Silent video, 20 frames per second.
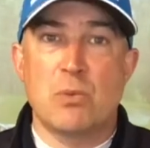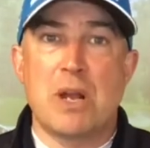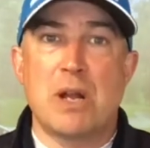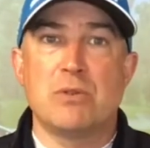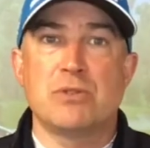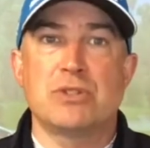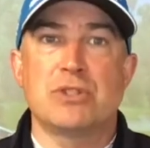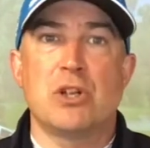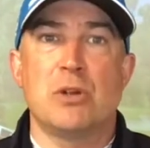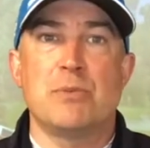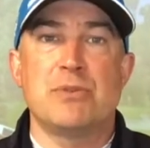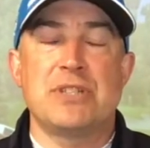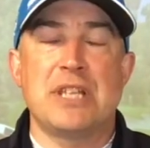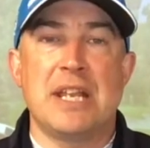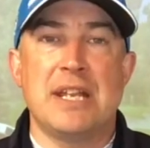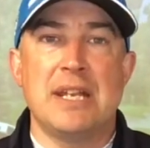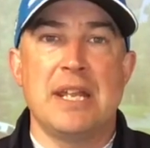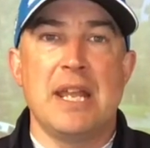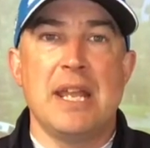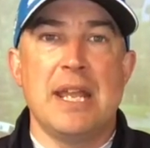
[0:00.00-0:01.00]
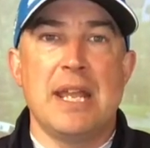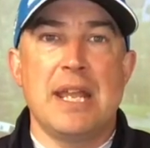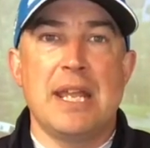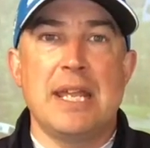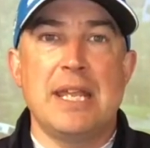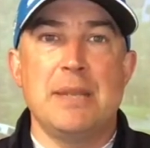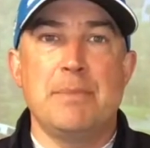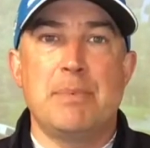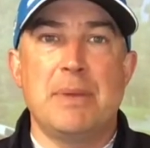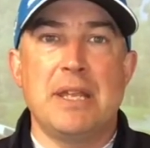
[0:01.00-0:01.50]
world's top 10.
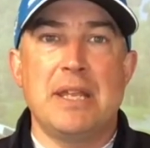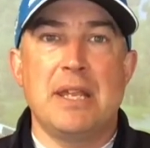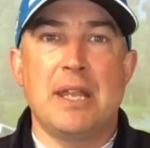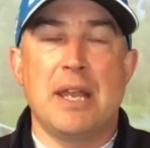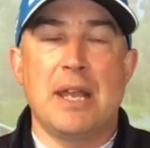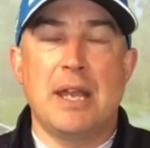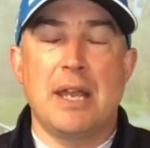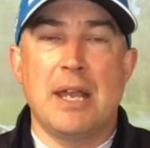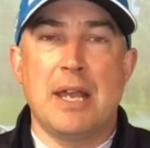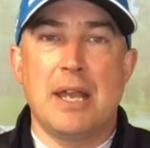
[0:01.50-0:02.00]
He beat